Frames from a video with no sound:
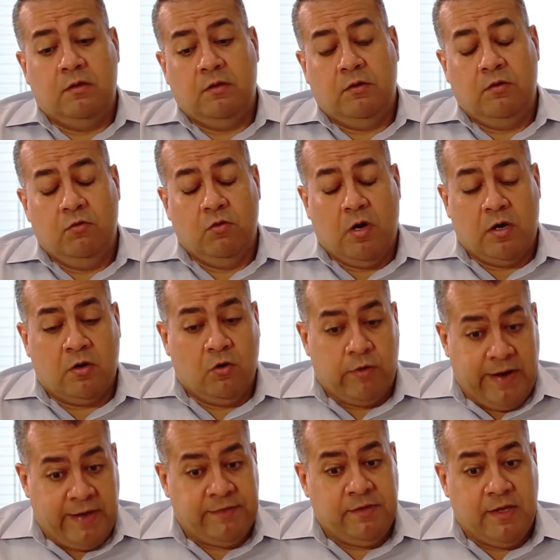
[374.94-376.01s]
You are
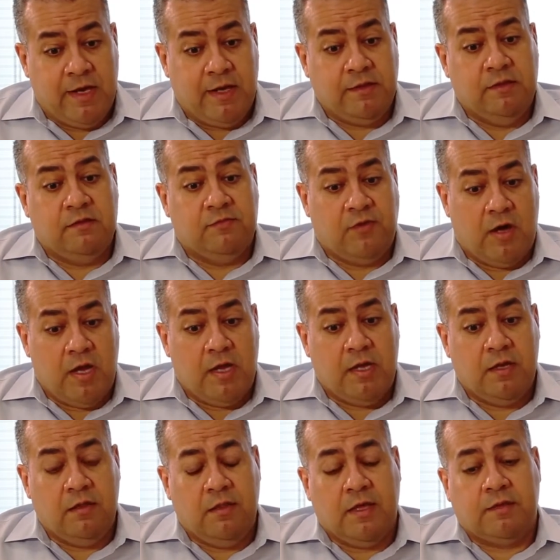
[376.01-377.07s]
correct in
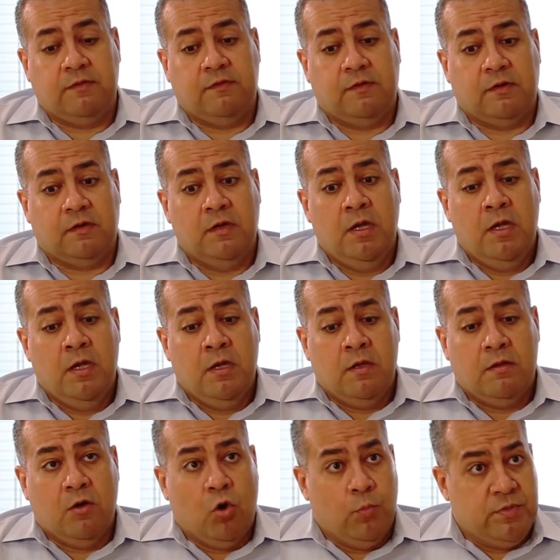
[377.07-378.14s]
identifying that
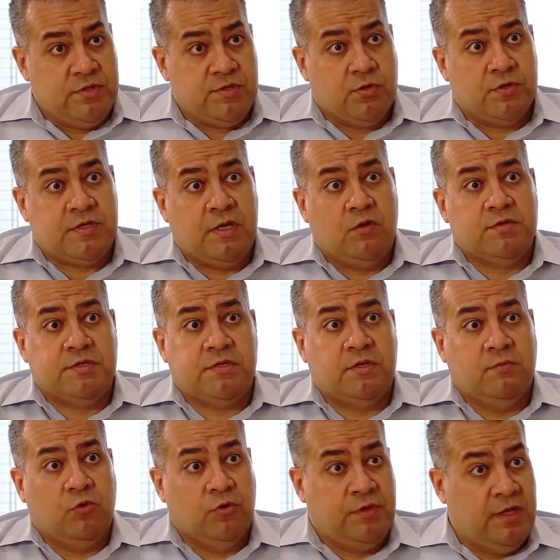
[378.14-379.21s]
the open source
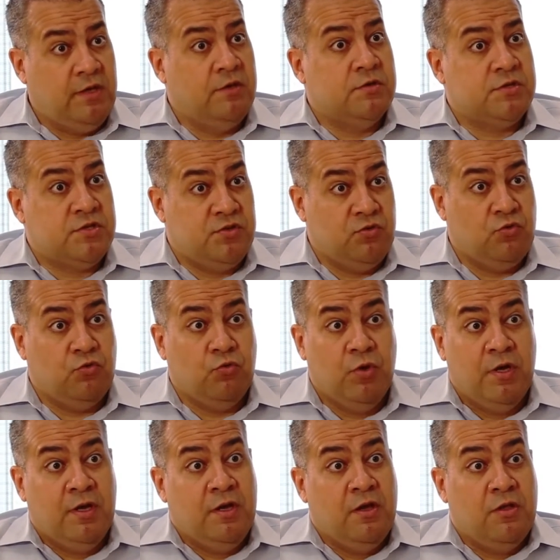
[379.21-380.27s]
ecosystem continues to
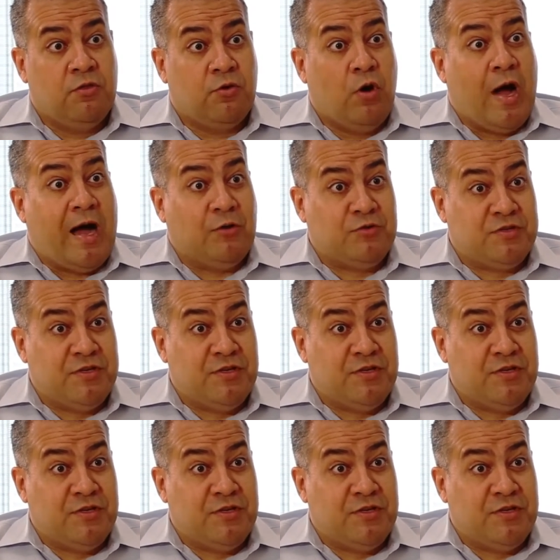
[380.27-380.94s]
throw out